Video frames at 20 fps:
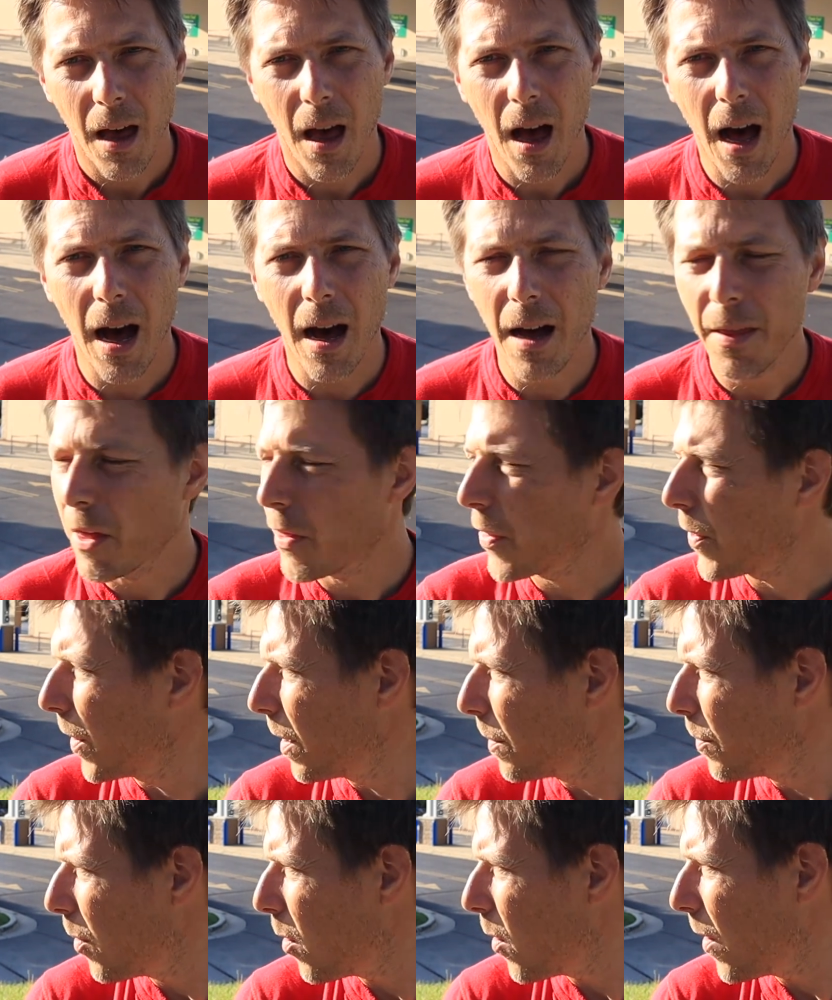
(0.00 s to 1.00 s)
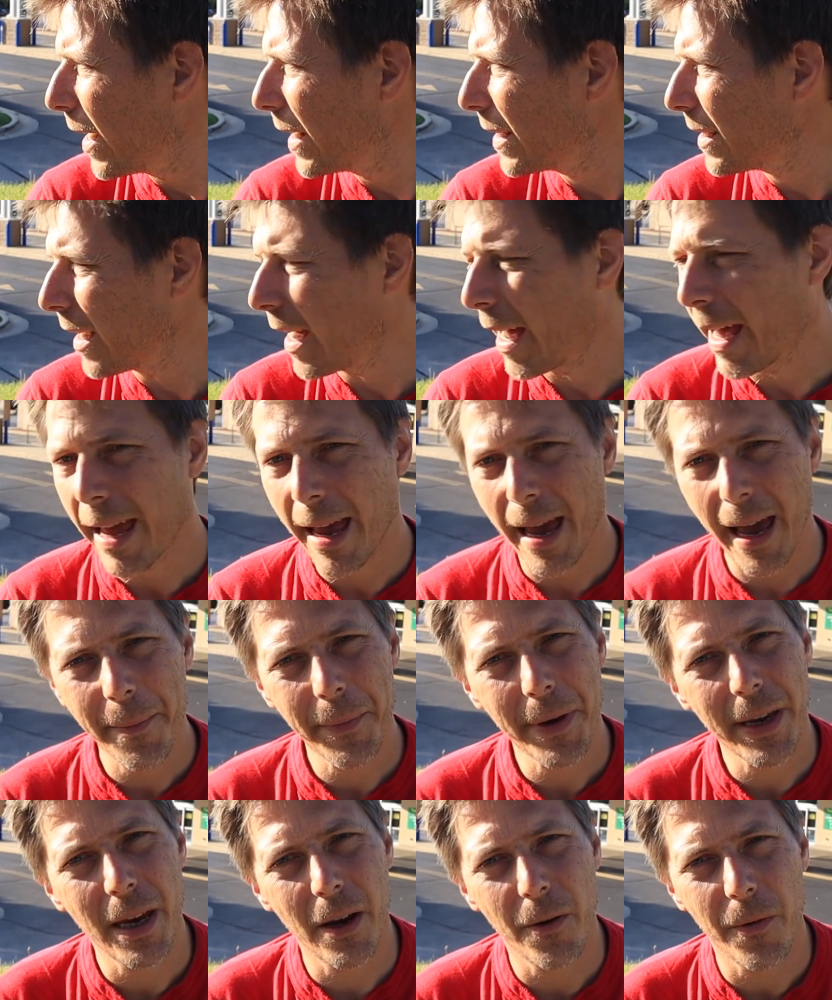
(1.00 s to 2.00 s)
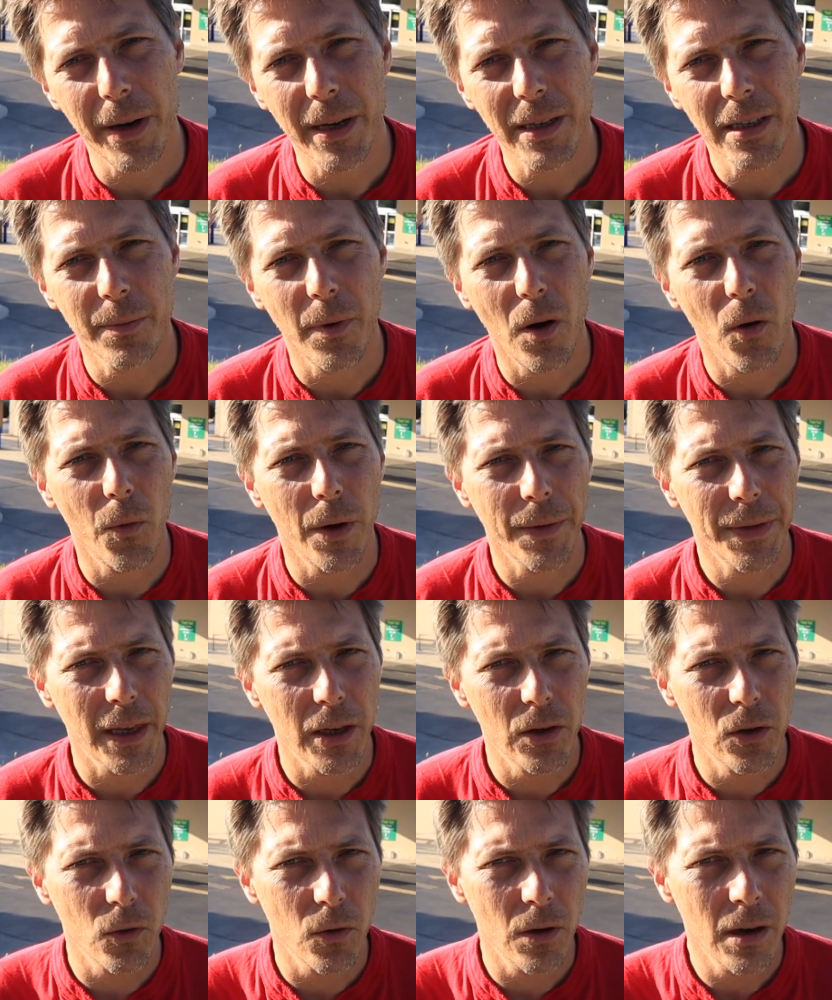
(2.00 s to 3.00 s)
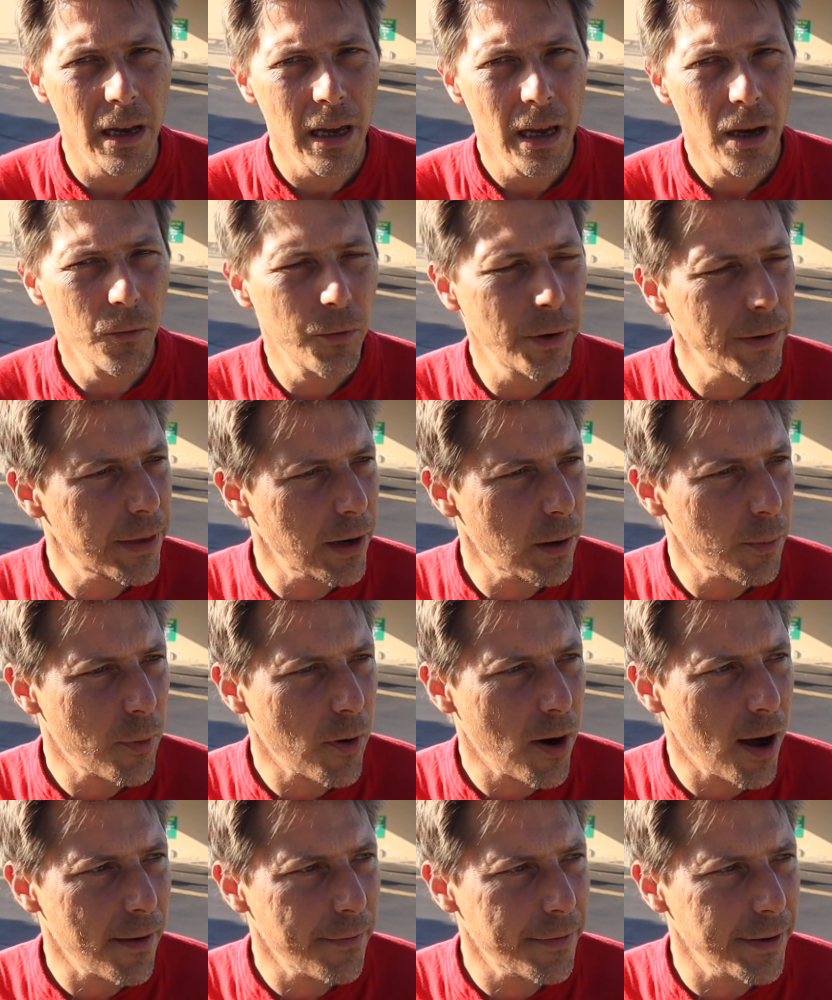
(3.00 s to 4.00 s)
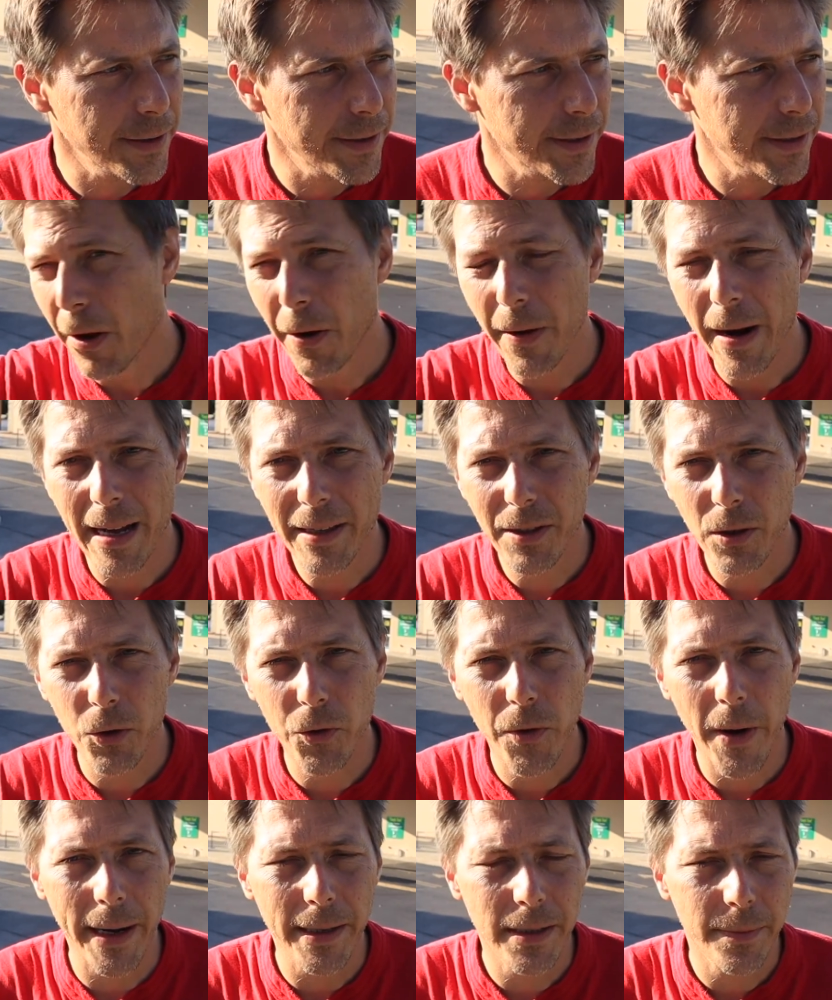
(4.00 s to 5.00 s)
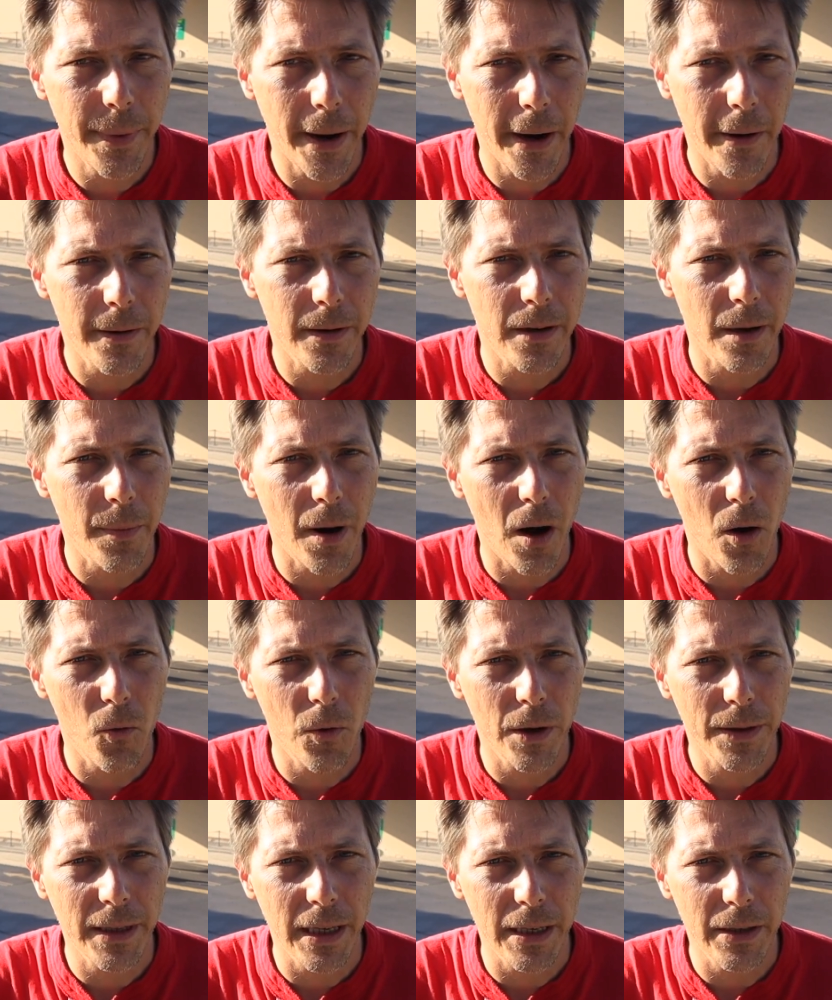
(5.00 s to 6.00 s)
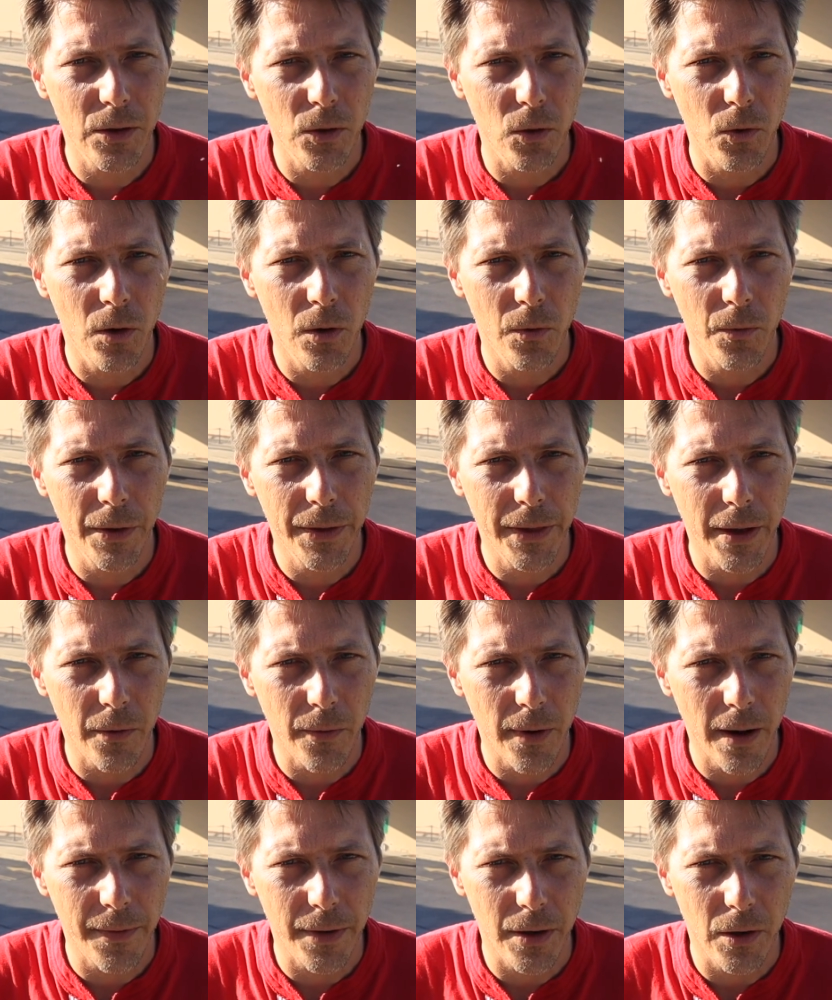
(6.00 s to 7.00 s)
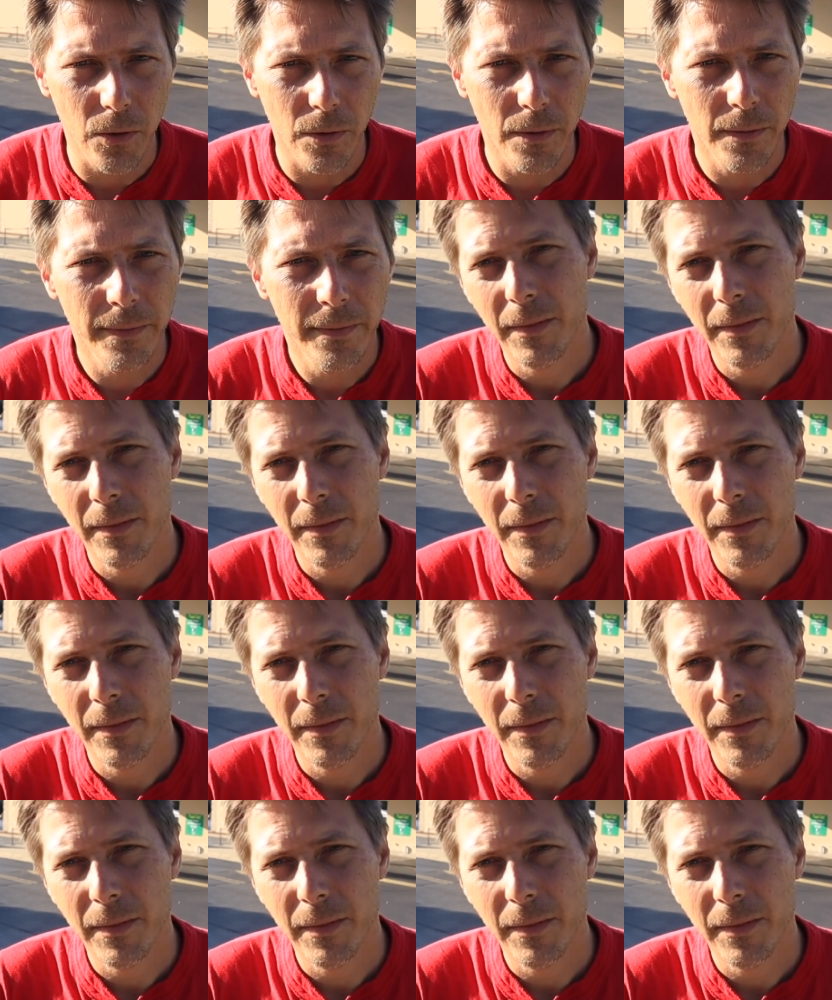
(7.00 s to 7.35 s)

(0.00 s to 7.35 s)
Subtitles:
The third point, I am curious about what they do with their profits. They're not so transparent about what they do with their revenue.